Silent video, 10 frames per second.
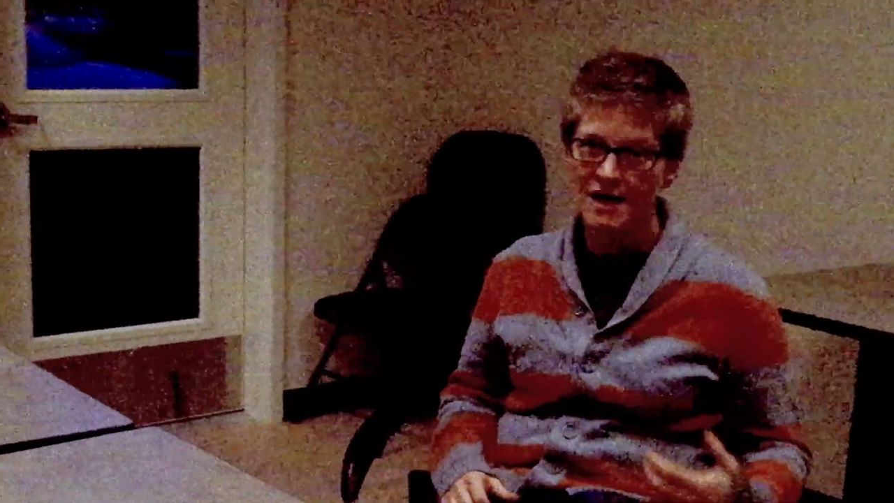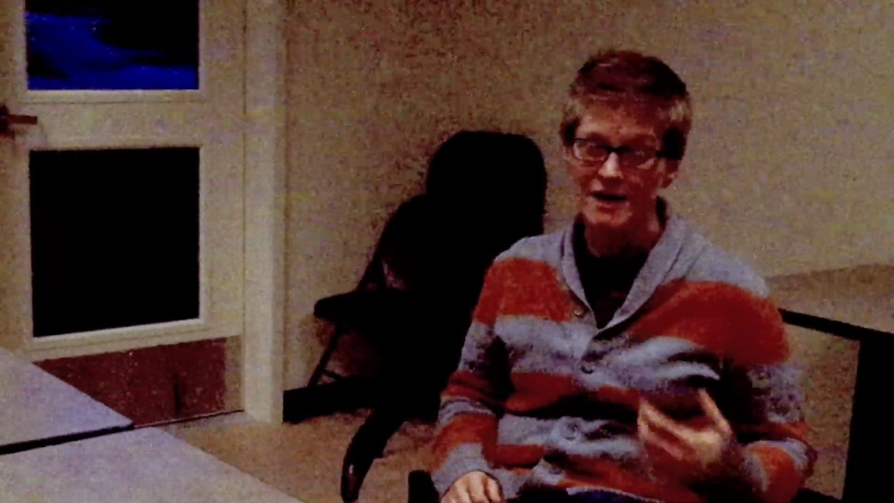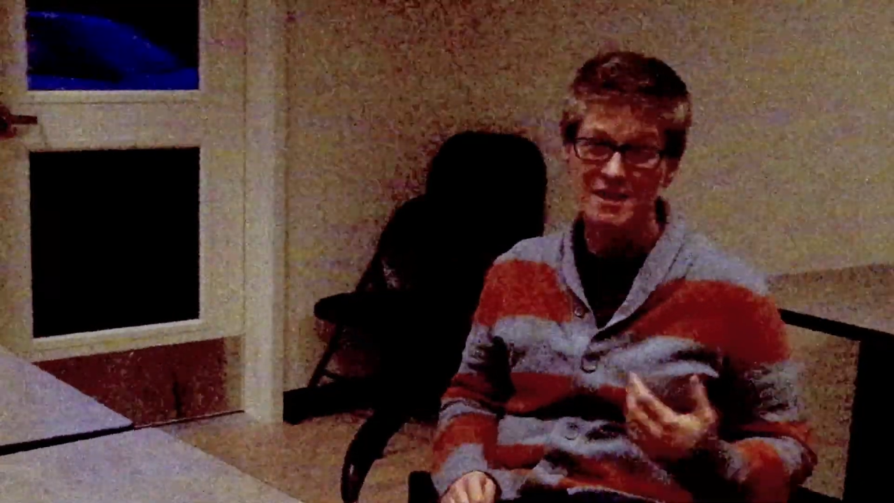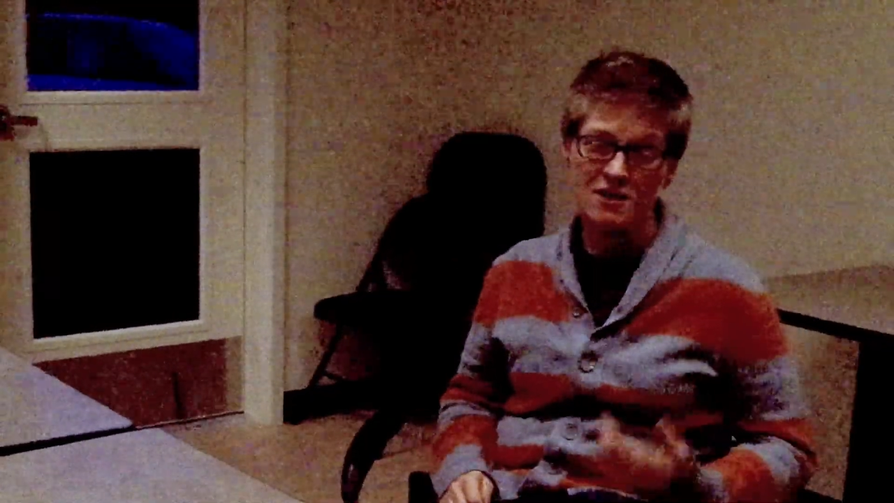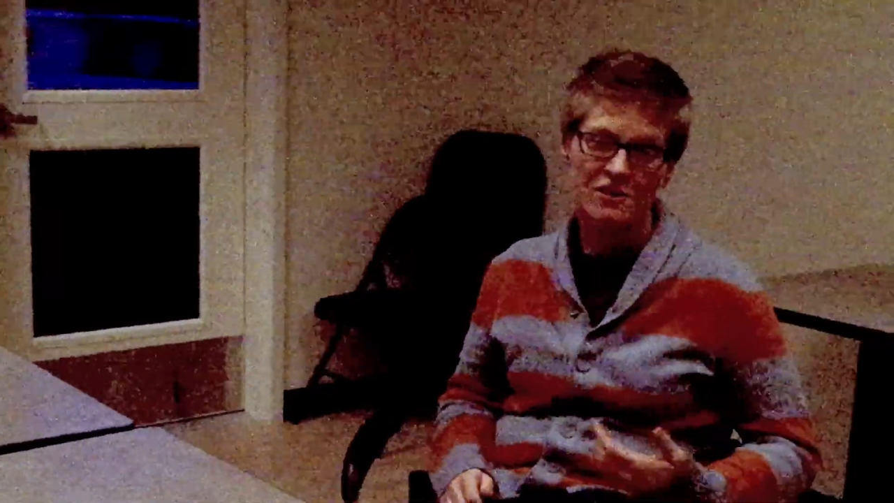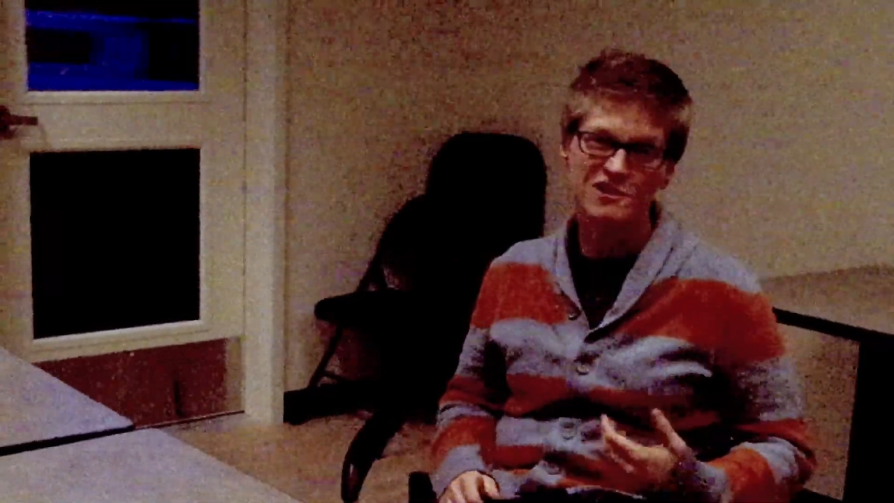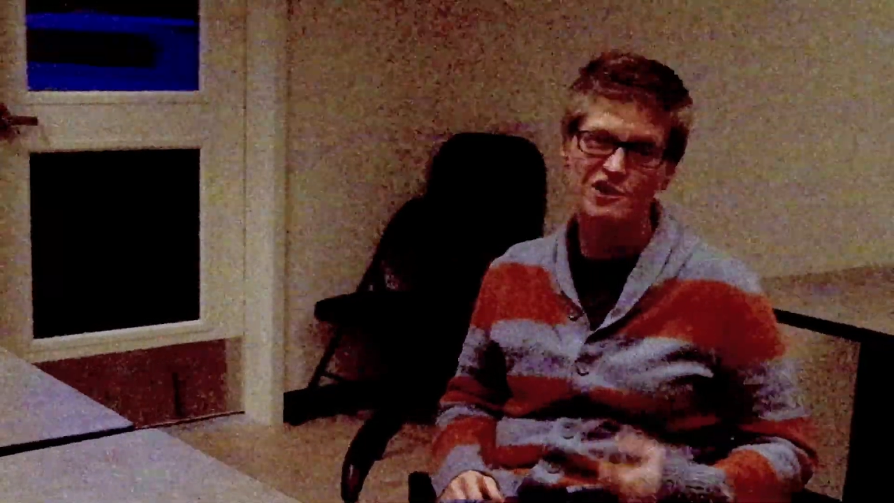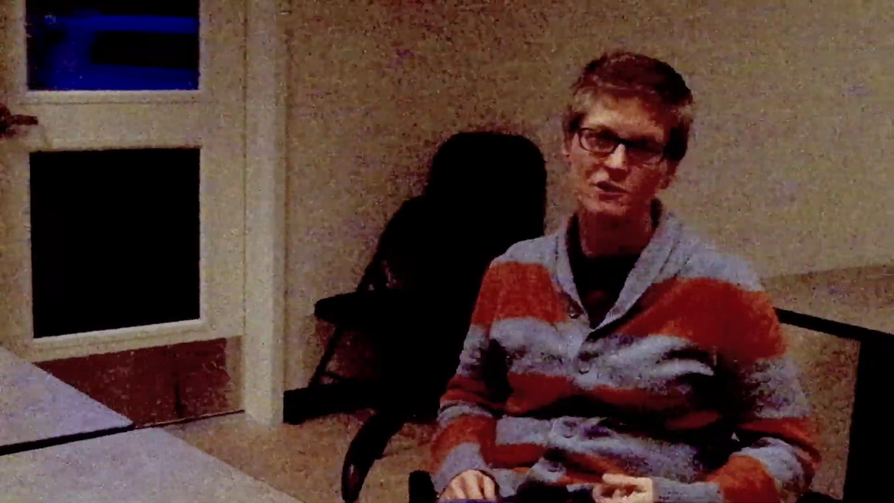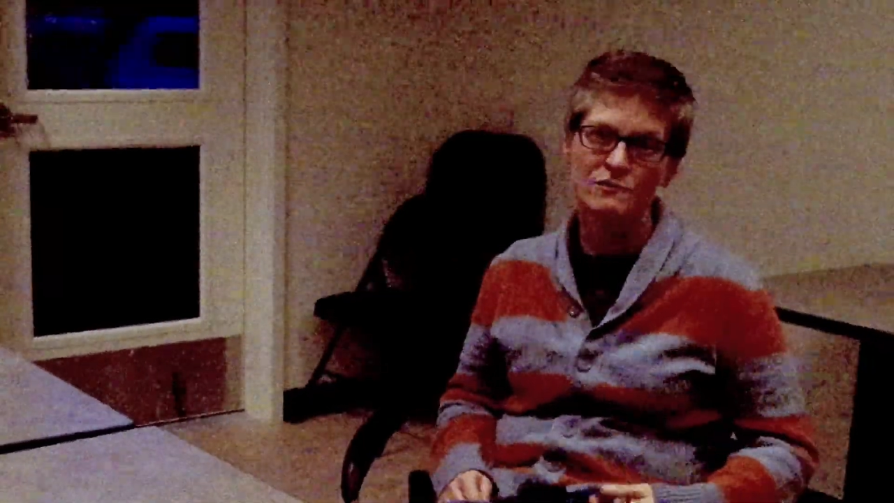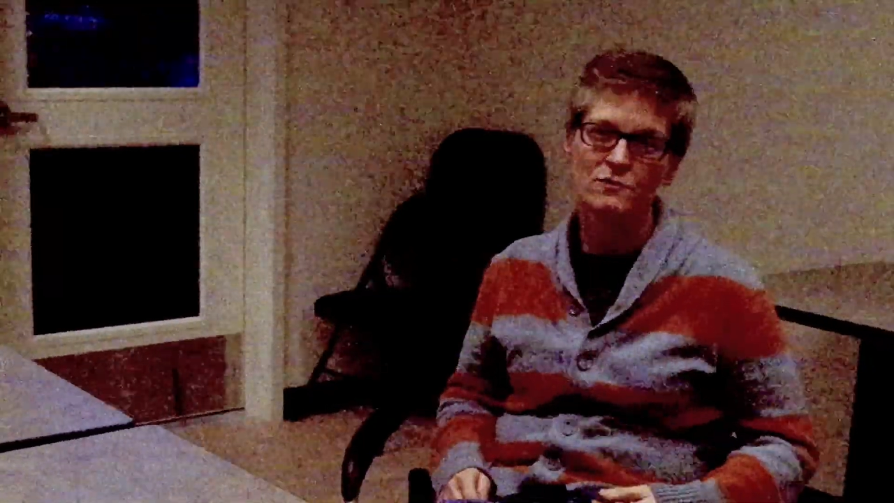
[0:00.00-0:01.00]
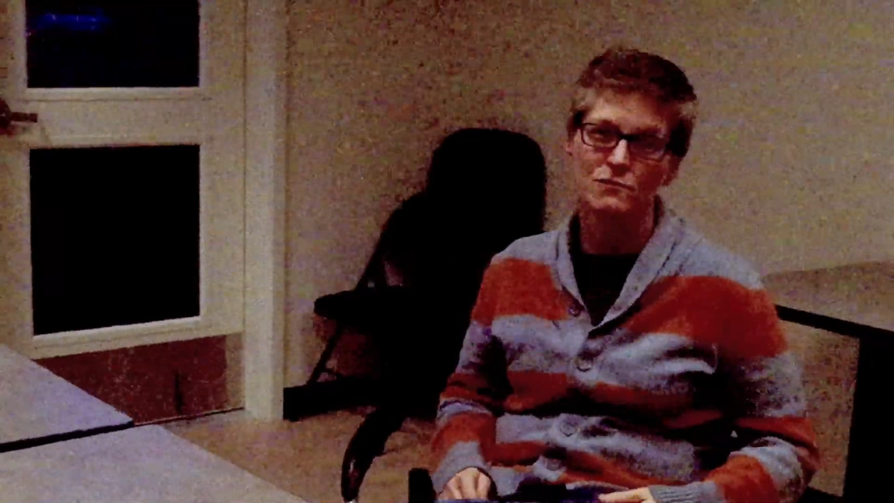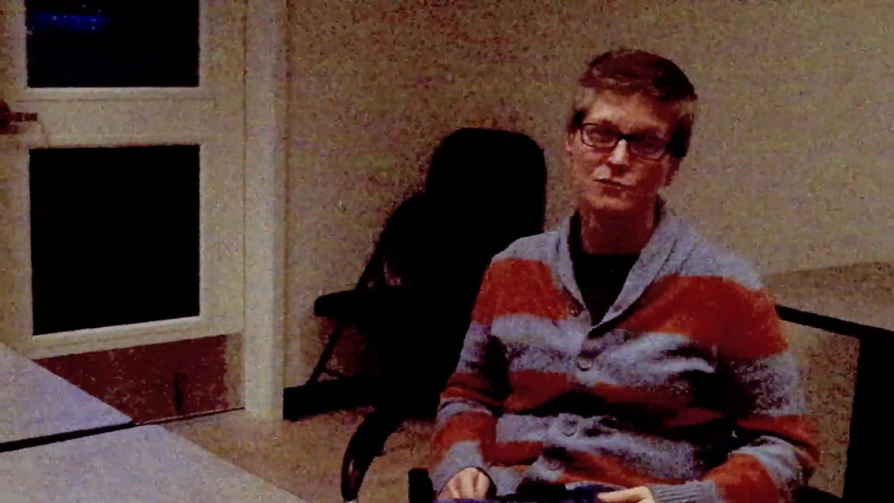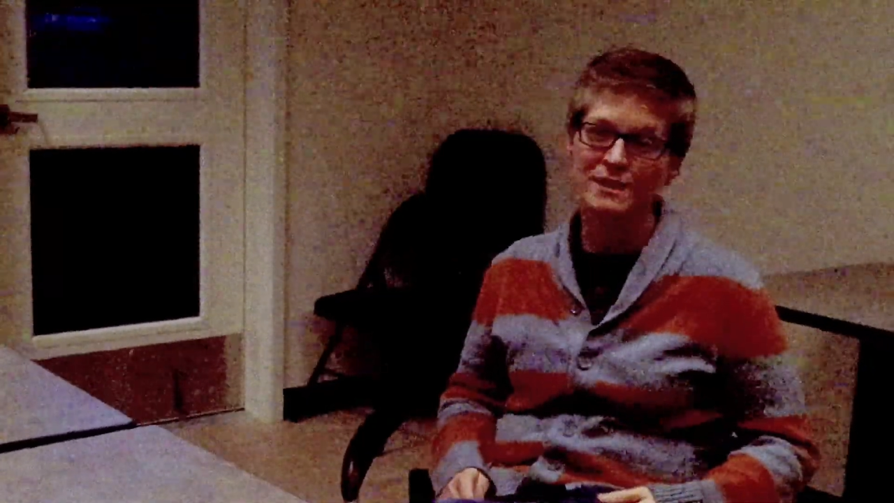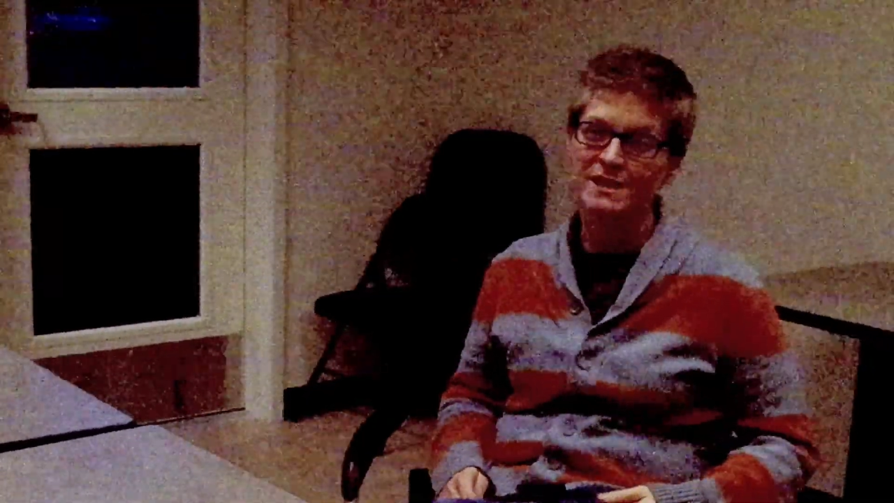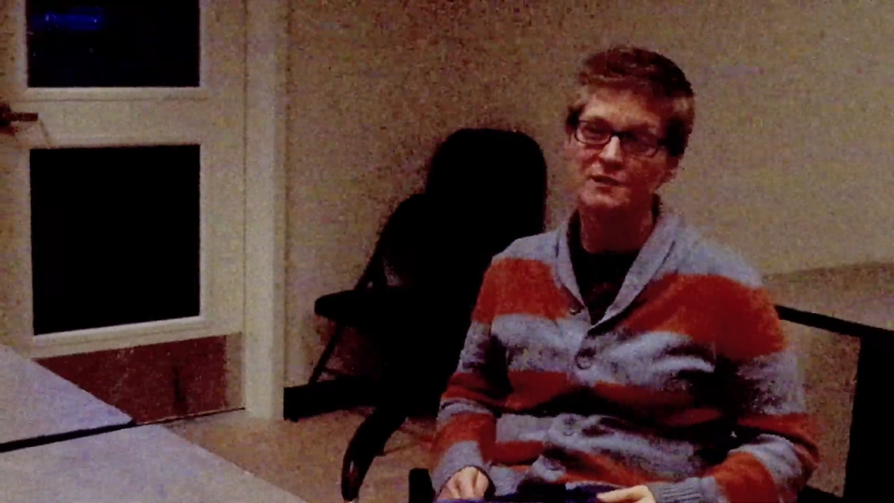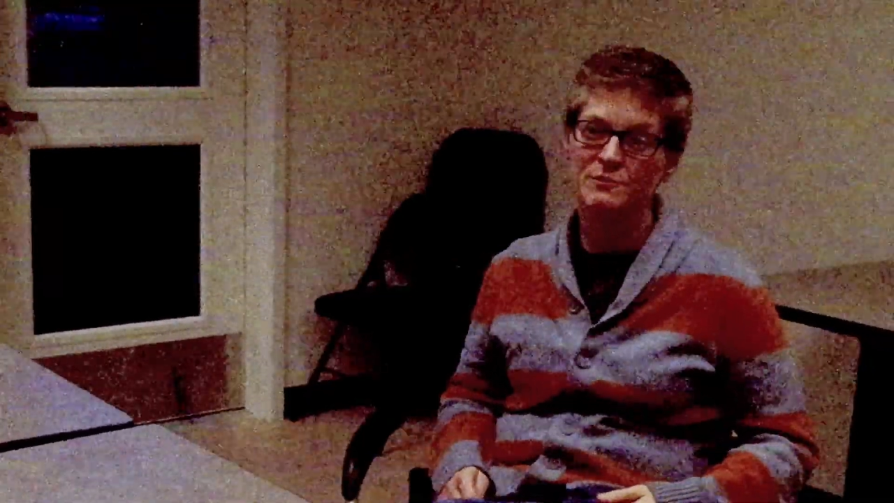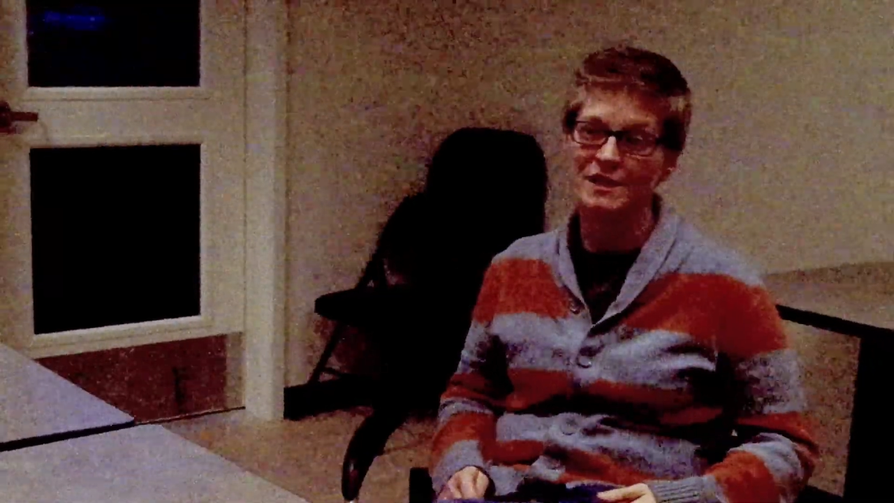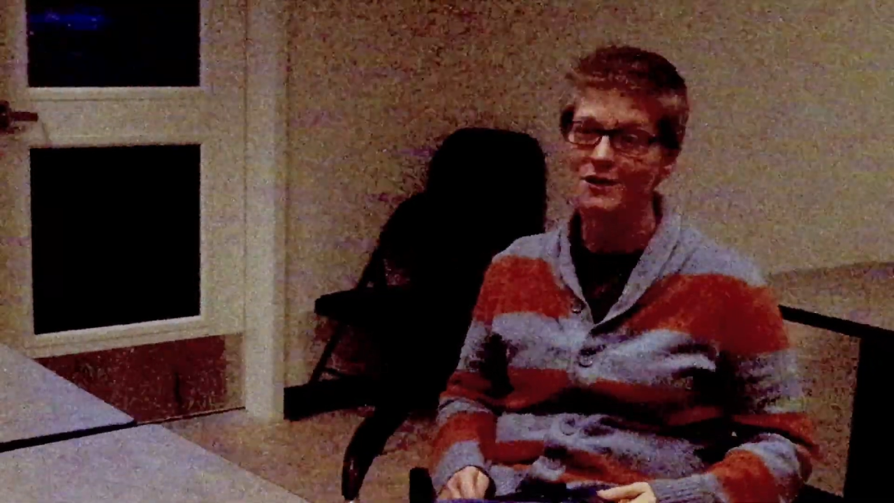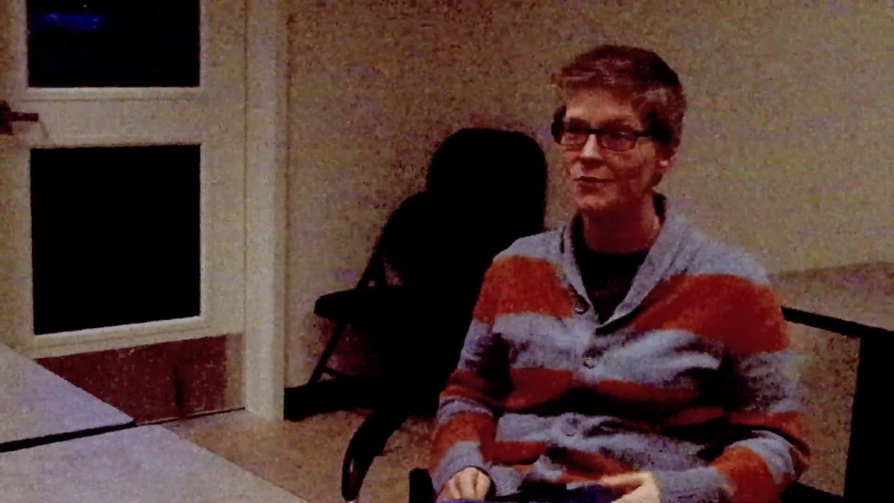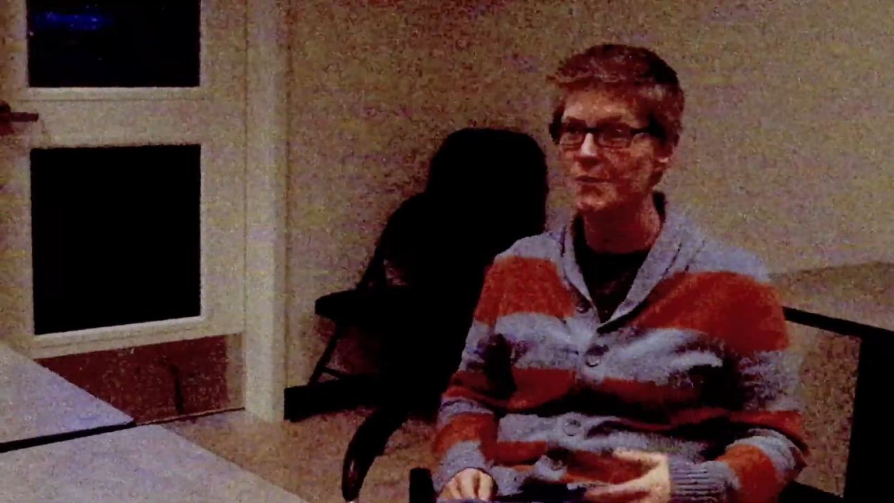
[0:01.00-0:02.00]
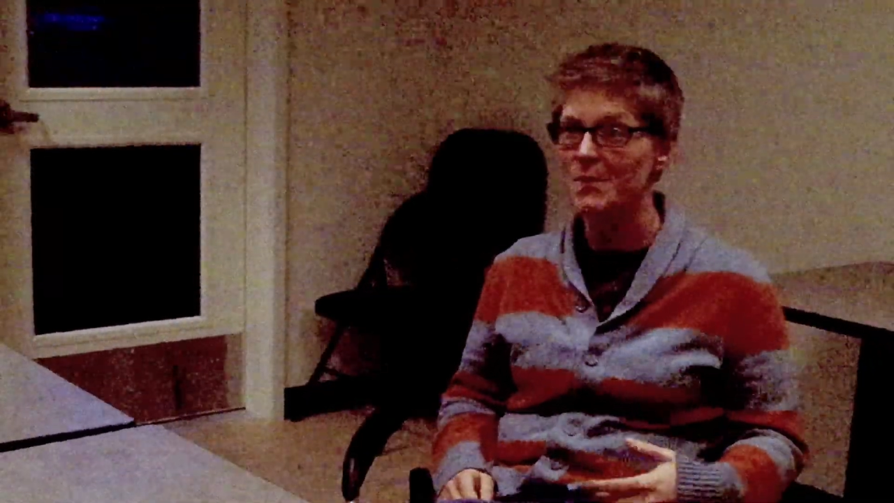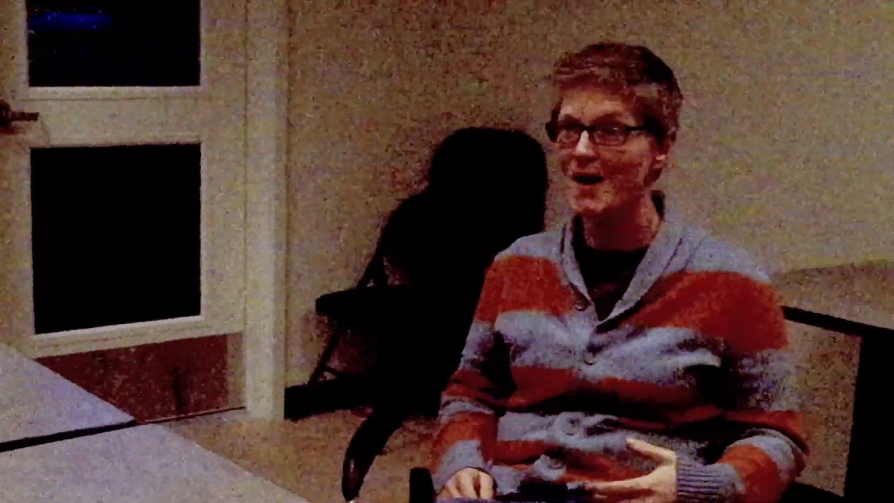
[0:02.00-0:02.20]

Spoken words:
I think also really being